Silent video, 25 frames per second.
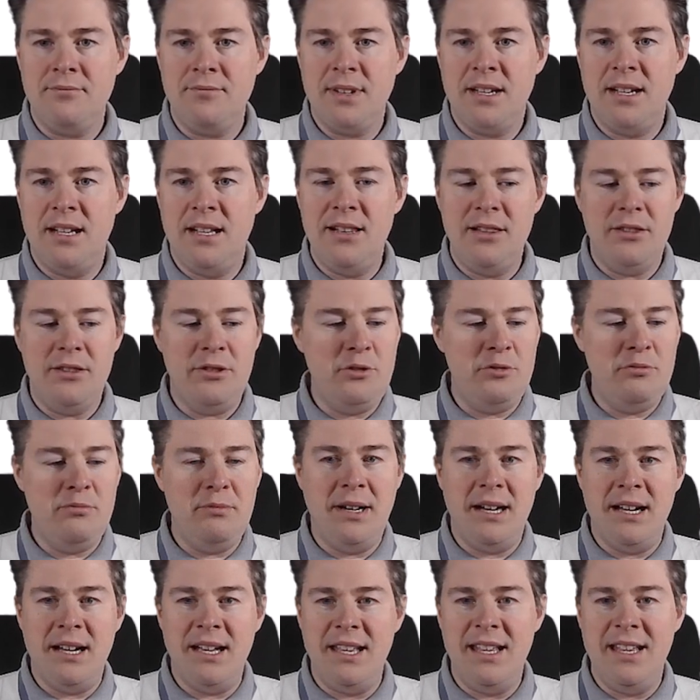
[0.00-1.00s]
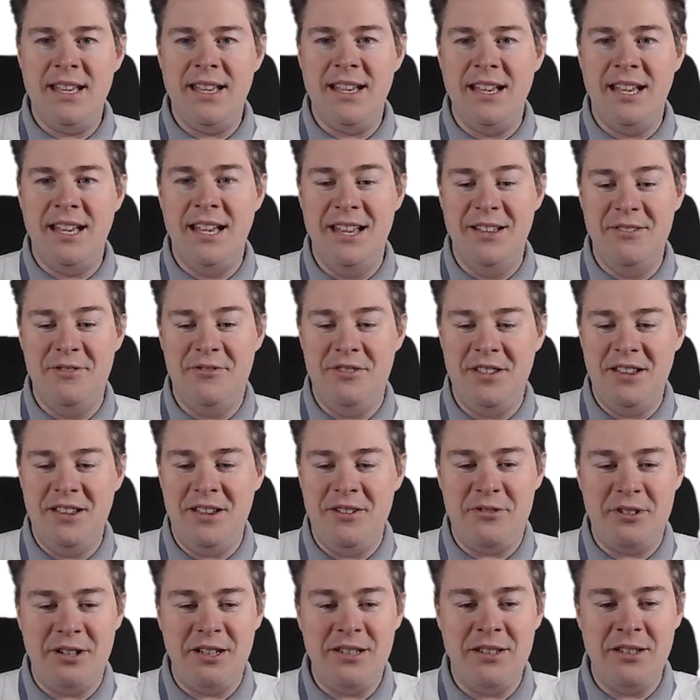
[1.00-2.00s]
I'll do my
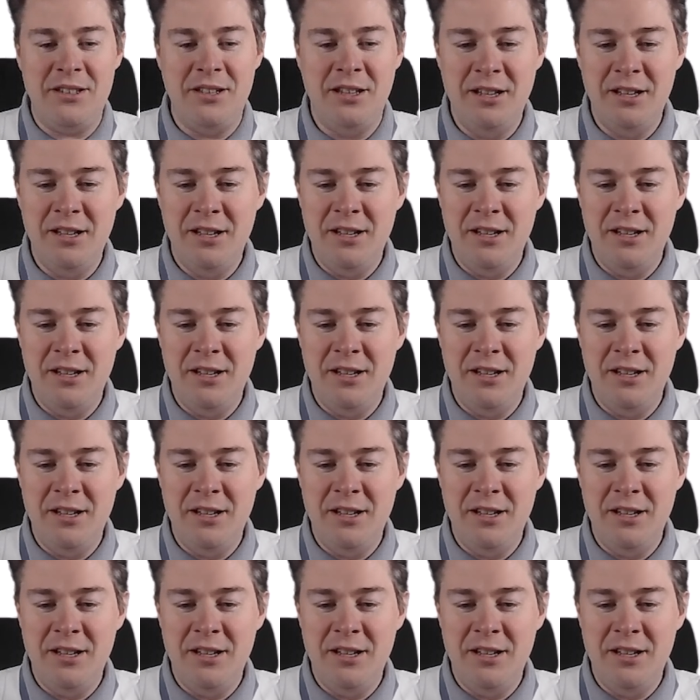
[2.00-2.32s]
favorite.